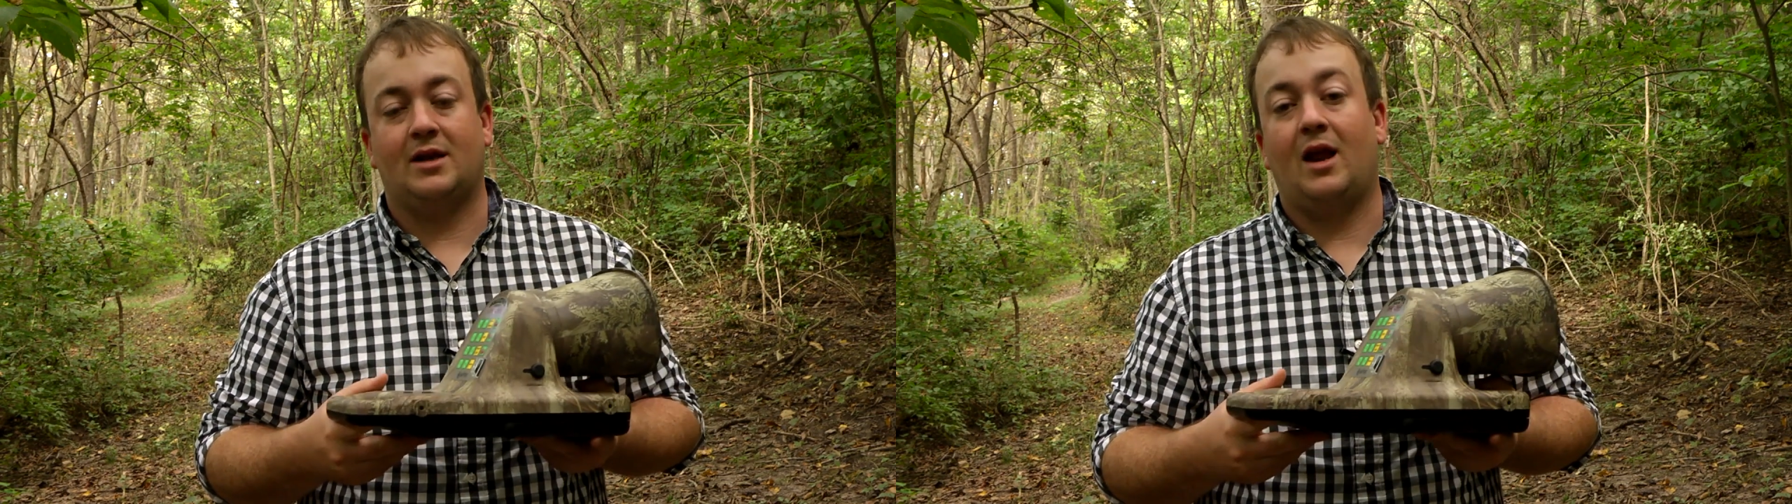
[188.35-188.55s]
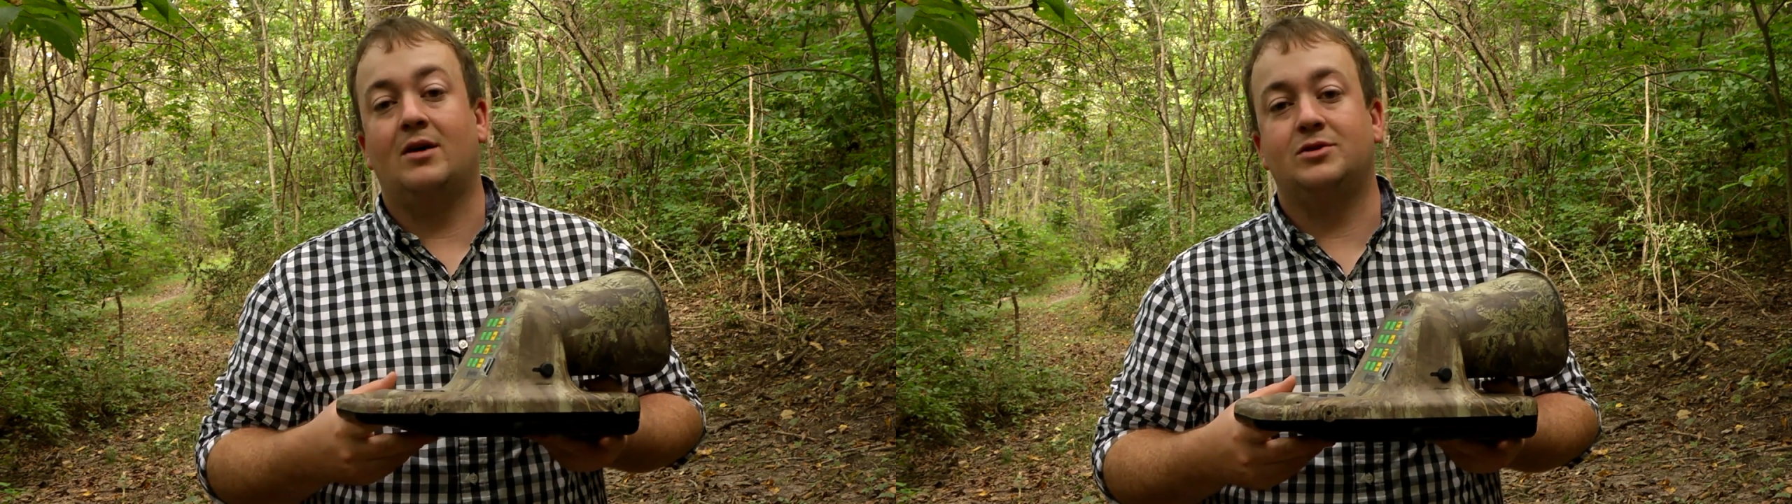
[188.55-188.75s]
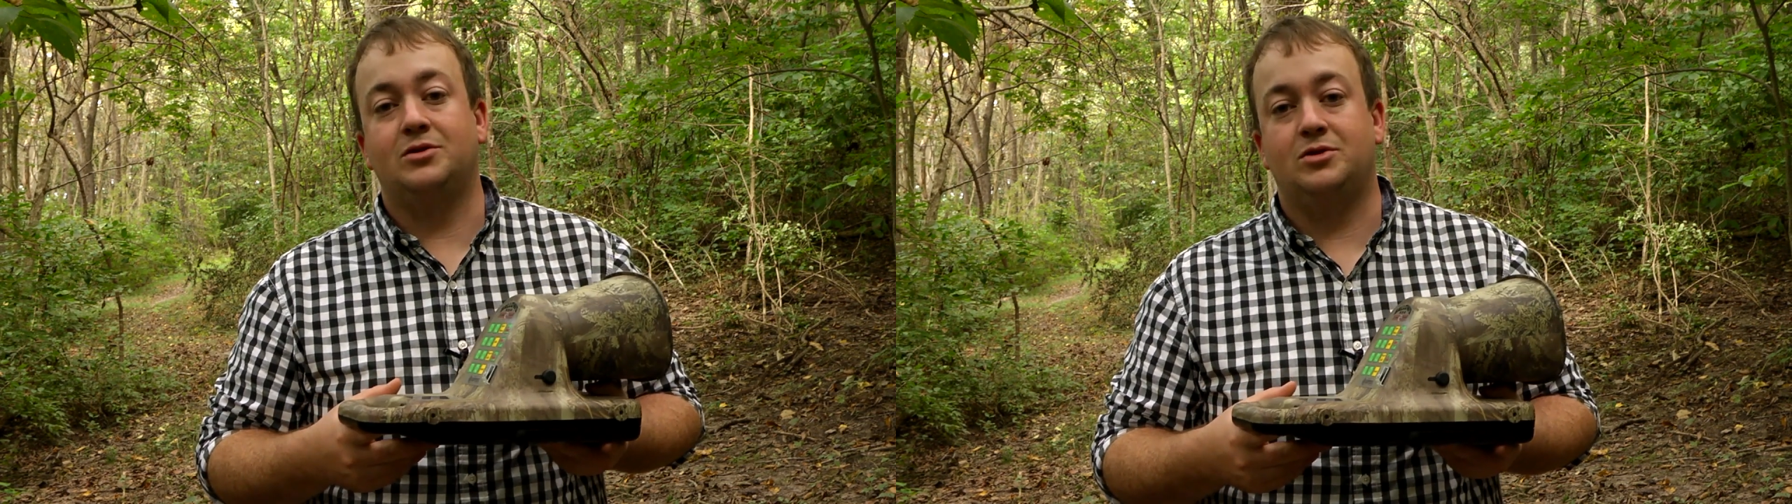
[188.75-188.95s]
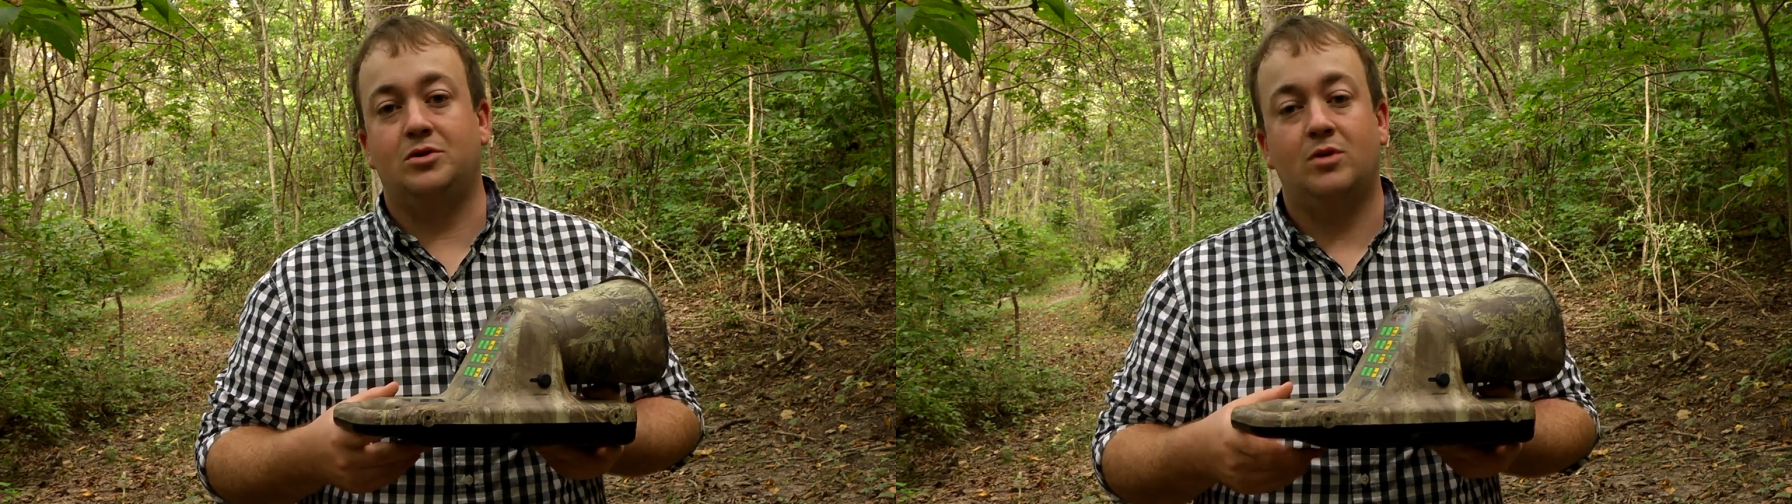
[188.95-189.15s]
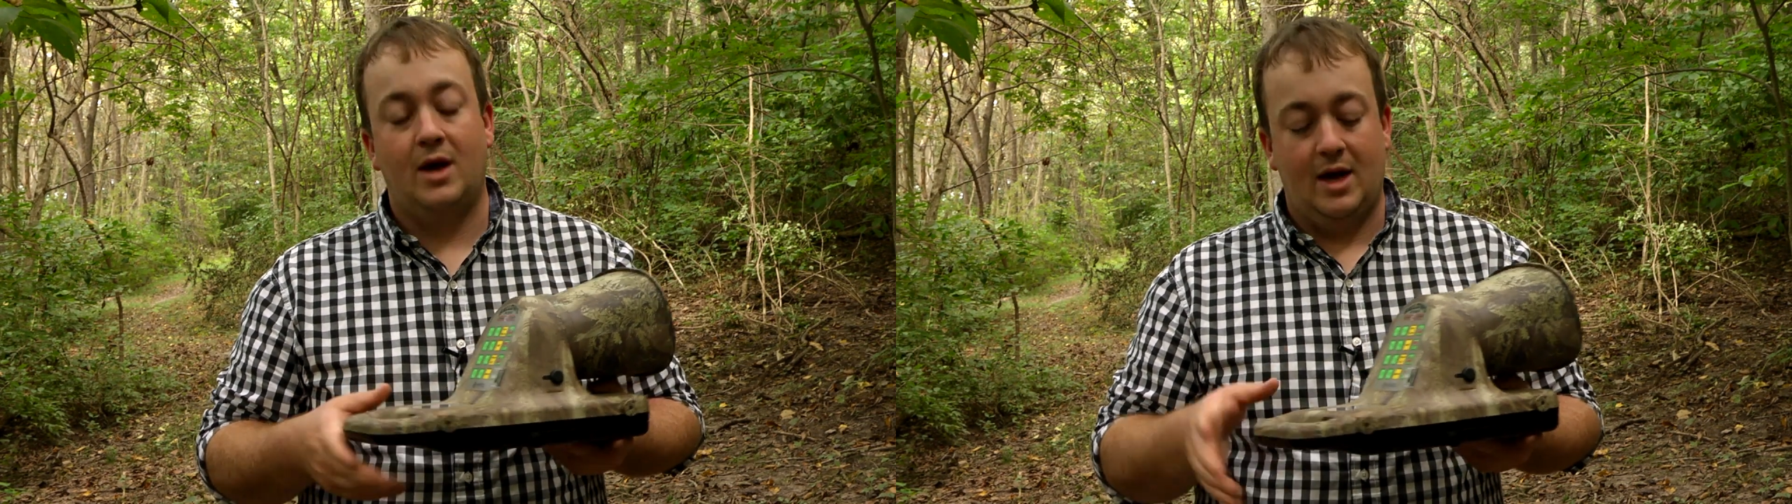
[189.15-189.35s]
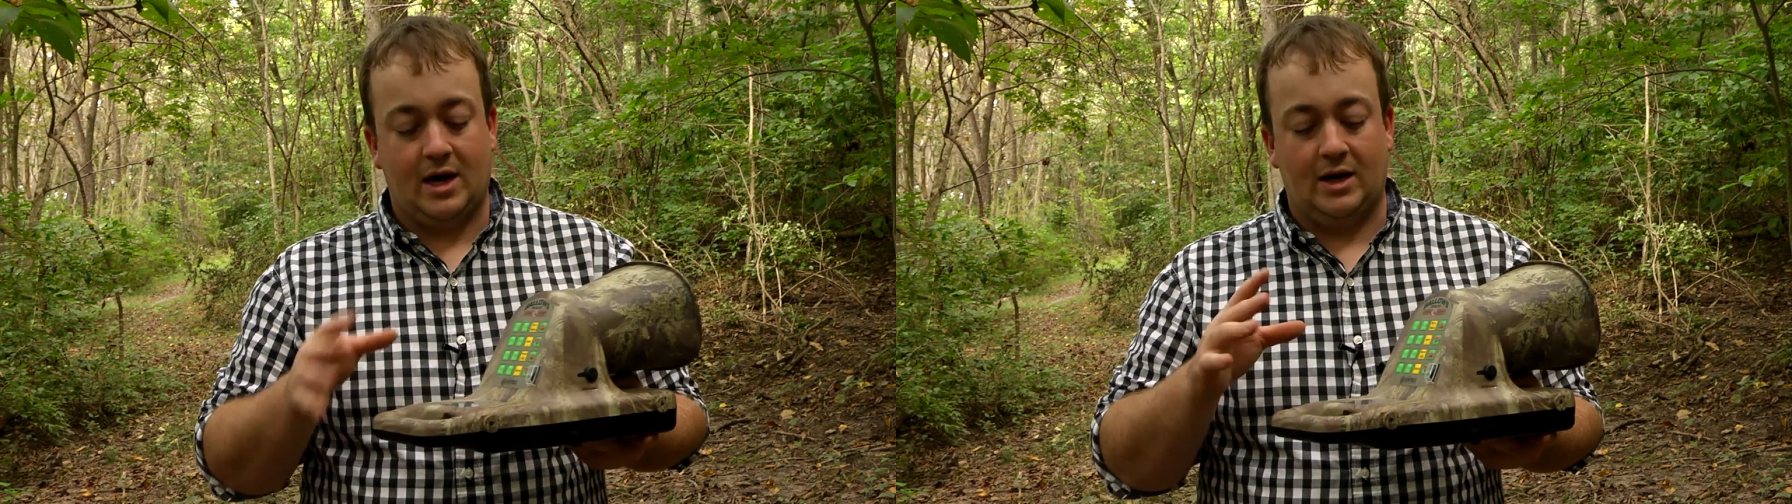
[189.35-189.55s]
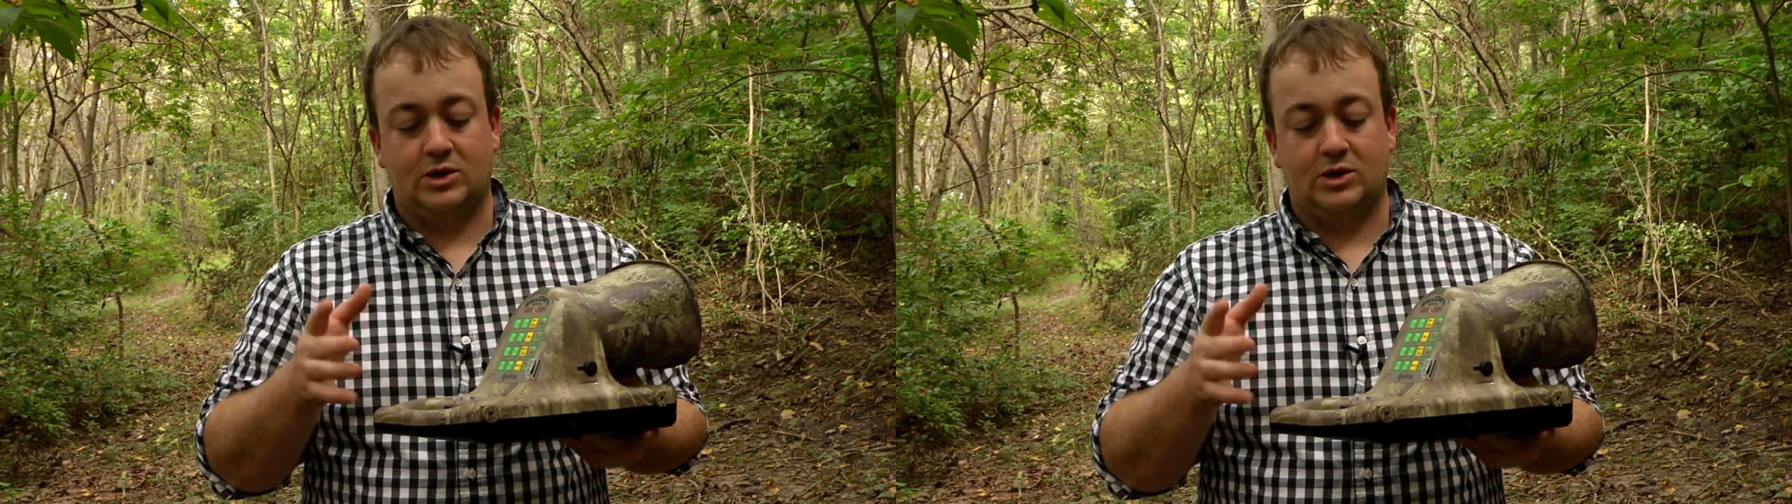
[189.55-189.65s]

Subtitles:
It allows you to kind